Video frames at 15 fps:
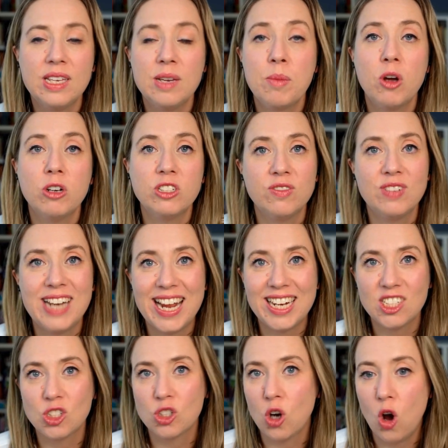the emotive
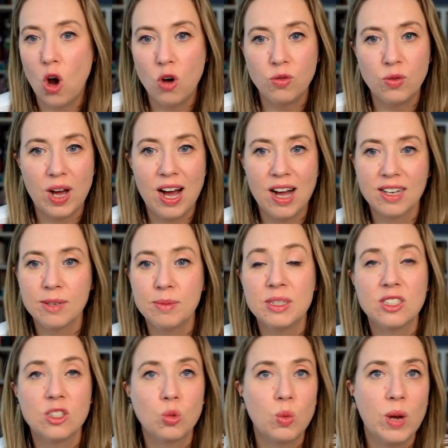nature of
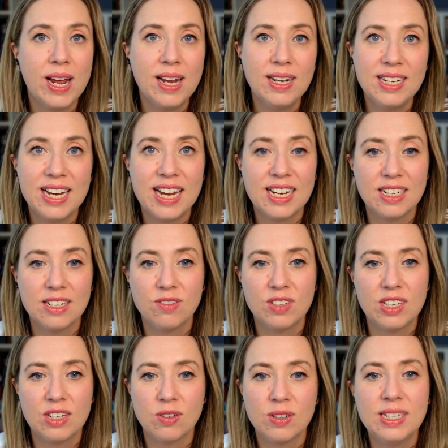arguments around
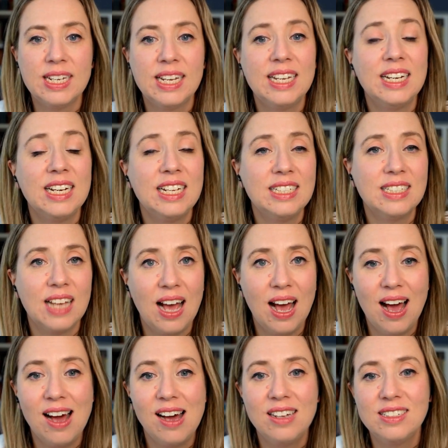negative gearing, it is
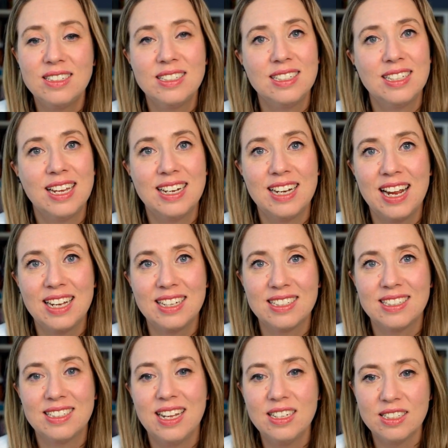hard to get
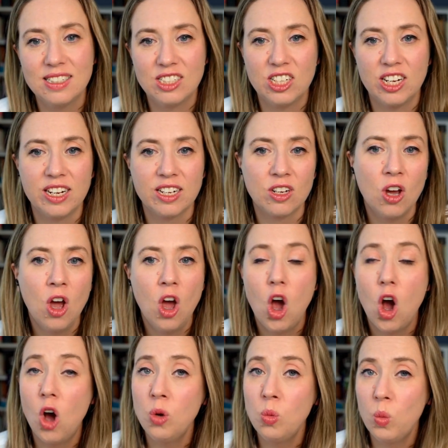a sense check
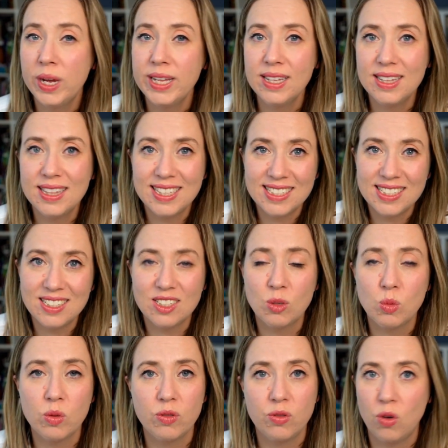on whether this
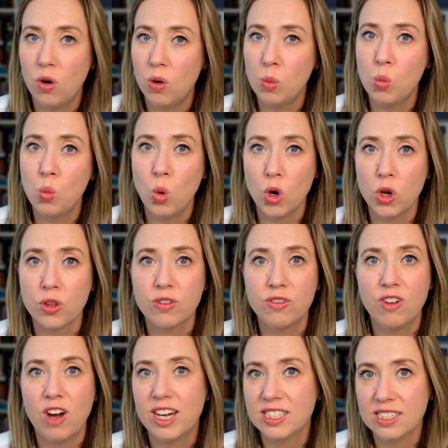is a reform
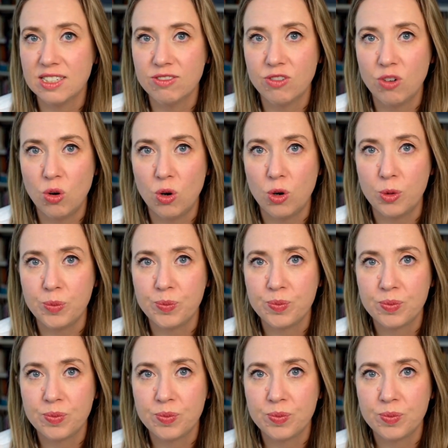worth fighting for.